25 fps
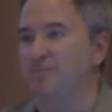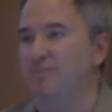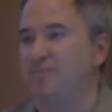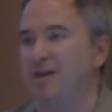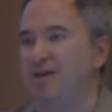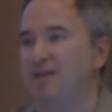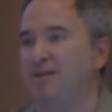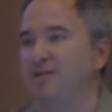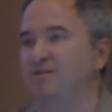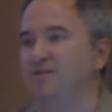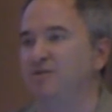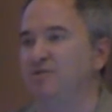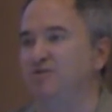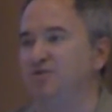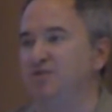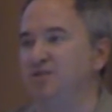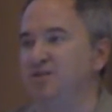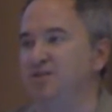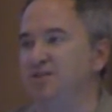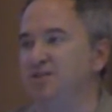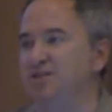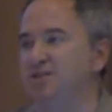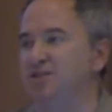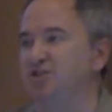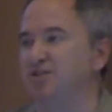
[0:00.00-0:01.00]
making those
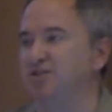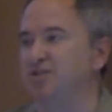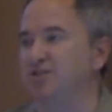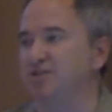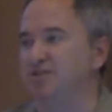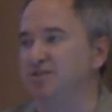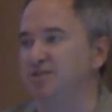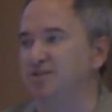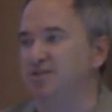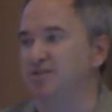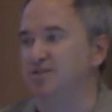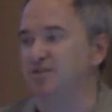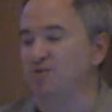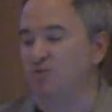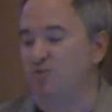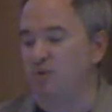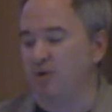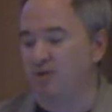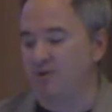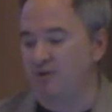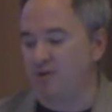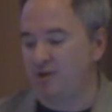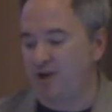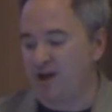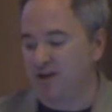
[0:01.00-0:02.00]
decisions as to
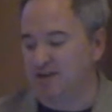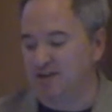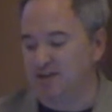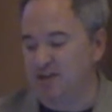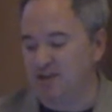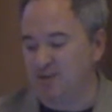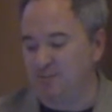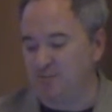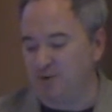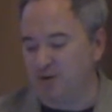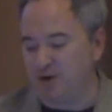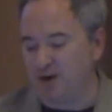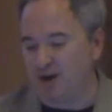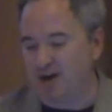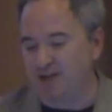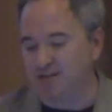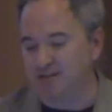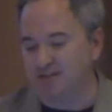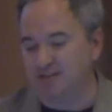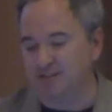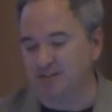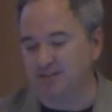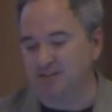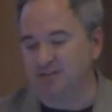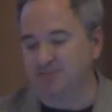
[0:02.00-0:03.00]
whether or not to keep your
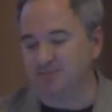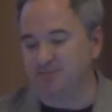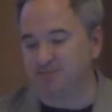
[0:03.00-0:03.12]
content.